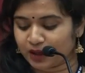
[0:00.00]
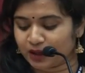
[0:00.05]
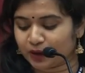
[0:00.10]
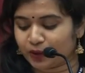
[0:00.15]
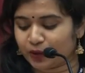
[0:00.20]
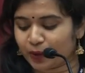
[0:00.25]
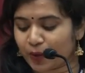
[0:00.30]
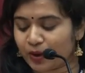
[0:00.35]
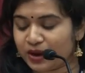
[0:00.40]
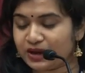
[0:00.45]

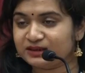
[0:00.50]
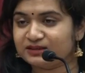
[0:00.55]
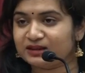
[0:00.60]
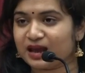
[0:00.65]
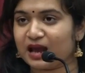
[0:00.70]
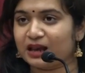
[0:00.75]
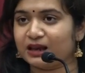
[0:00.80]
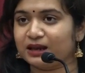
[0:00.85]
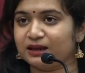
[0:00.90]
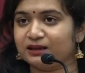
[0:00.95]
Growing
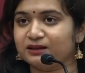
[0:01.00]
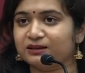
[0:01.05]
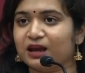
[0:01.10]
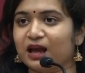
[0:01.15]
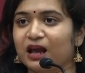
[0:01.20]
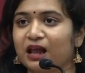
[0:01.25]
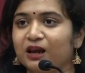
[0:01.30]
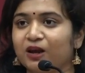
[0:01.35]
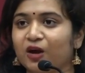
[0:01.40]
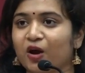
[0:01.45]
Talent
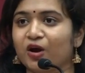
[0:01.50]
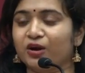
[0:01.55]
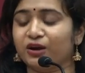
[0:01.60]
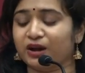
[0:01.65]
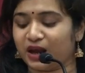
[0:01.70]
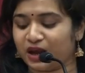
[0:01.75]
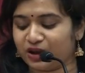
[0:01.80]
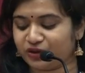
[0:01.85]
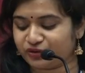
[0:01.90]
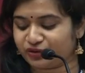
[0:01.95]
Alcon
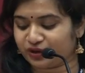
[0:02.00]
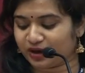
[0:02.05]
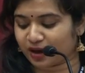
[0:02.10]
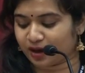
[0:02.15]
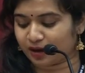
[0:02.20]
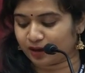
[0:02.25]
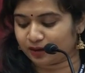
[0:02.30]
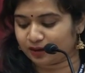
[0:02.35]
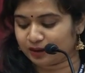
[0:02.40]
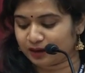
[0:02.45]

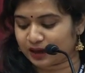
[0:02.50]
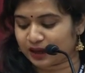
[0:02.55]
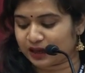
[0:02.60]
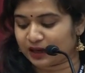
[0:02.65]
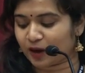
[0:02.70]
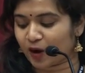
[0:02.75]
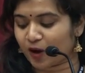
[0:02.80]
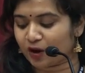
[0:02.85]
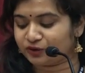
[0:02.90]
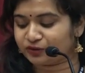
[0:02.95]
Asia,
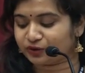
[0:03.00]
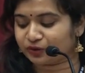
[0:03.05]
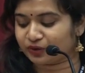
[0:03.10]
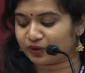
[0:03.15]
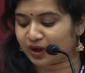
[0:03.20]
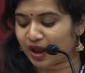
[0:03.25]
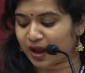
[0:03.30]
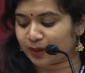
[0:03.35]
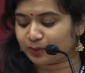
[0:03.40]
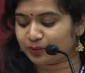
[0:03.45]
and also
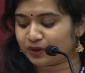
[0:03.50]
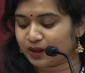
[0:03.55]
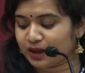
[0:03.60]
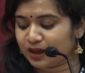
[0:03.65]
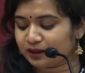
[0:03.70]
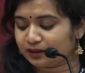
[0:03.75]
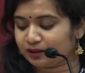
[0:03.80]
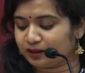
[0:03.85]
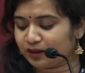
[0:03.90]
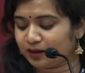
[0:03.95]
grabbed
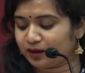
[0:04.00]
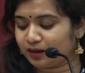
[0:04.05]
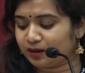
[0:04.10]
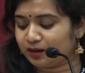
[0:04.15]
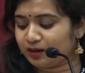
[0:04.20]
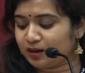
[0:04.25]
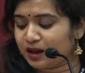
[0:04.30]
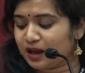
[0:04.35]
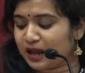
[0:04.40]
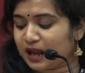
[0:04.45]
the
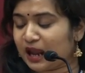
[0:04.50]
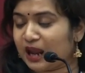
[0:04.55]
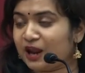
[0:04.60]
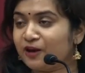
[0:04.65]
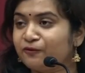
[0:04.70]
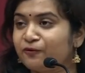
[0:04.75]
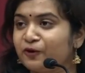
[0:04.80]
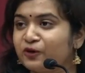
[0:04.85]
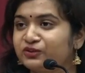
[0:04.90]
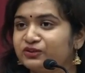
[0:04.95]

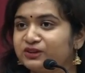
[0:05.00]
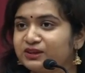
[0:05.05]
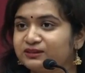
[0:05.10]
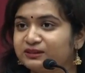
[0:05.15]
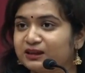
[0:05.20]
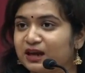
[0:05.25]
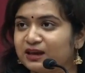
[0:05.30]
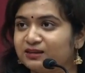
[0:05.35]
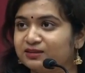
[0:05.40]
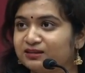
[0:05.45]
Infosys
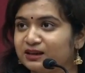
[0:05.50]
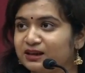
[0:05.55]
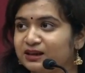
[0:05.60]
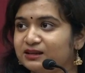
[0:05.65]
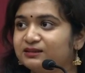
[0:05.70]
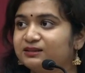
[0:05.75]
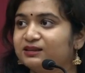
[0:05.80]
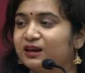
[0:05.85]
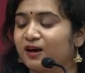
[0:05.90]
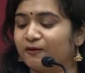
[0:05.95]

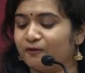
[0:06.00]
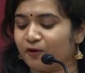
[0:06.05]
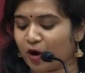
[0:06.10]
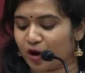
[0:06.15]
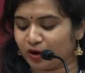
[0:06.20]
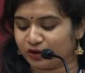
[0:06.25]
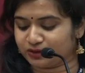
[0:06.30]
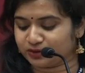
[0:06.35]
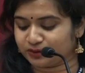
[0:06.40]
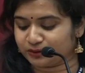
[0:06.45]
Excellence
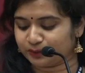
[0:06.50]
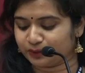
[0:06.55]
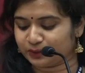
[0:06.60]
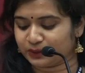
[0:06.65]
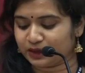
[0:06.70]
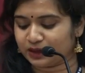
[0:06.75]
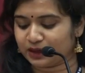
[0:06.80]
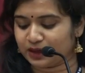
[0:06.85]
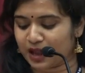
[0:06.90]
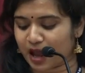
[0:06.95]
Award.
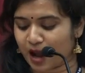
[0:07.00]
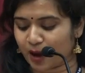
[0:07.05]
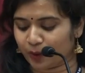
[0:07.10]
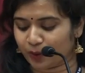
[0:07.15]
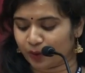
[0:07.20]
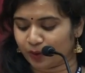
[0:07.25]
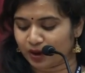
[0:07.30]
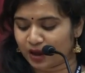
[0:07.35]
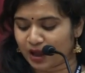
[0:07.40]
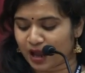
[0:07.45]
Now,
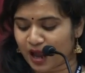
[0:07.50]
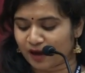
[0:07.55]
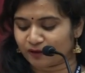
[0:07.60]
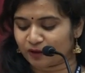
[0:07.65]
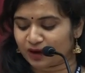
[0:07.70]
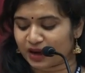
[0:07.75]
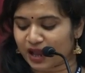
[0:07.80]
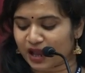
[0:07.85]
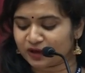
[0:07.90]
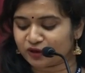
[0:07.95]
I
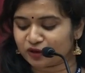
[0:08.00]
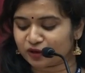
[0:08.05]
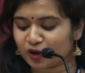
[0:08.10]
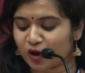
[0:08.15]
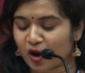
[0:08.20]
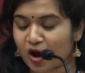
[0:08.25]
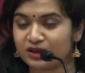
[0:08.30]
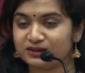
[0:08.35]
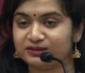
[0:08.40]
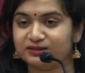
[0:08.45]
would like to
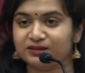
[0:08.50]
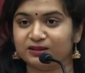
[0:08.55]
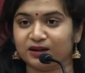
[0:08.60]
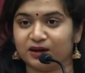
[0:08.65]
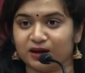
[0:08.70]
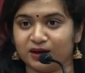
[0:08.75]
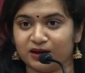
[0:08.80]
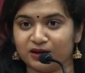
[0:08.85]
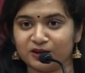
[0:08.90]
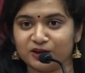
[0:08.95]
call
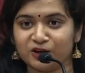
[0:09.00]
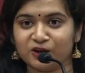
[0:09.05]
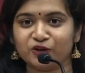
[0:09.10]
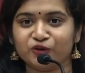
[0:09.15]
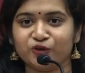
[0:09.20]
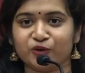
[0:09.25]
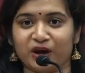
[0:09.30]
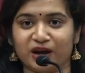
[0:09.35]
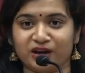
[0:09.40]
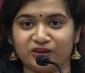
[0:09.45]
Sir
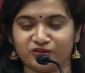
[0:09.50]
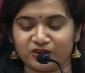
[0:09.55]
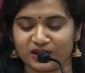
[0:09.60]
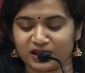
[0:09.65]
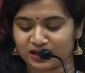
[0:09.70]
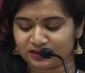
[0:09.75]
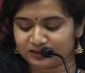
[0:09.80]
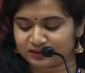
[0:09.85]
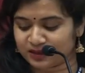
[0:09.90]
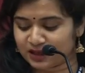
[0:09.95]
to
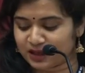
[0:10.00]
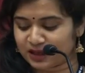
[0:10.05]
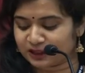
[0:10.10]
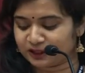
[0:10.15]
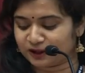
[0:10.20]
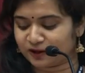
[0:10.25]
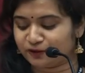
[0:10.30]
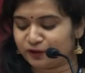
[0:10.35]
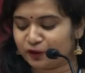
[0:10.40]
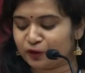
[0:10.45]
address
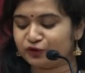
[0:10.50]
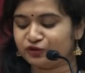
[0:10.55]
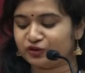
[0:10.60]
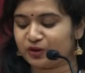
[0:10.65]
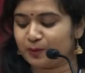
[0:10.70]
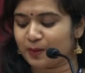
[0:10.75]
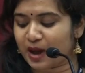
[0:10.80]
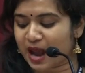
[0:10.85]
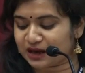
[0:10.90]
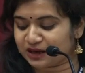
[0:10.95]
the
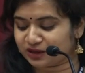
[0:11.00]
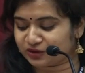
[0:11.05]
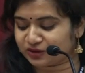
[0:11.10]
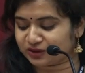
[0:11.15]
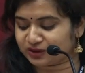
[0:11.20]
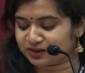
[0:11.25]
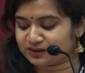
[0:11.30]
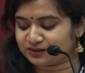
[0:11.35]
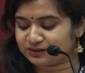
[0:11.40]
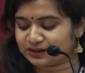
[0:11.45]
future
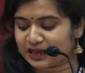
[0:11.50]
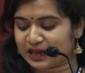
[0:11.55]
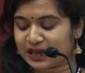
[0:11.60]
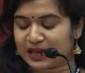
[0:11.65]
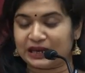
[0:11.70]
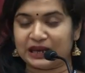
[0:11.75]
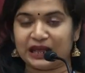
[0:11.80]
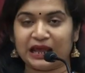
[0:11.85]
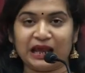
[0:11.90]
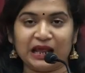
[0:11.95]
managers
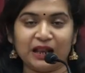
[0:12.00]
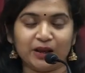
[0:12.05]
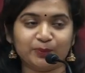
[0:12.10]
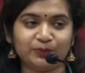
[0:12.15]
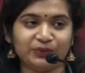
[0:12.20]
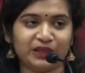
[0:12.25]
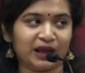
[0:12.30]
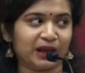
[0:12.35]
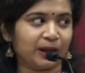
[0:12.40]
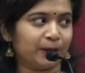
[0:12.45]
and
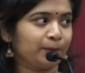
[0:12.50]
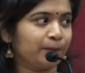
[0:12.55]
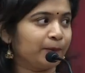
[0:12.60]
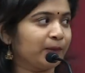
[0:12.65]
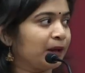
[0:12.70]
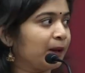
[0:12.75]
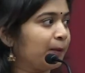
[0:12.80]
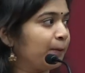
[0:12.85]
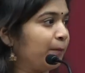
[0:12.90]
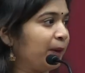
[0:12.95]
help them
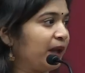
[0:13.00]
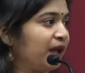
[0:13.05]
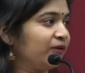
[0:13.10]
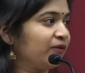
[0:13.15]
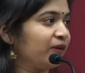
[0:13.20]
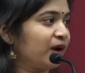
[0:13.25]
pave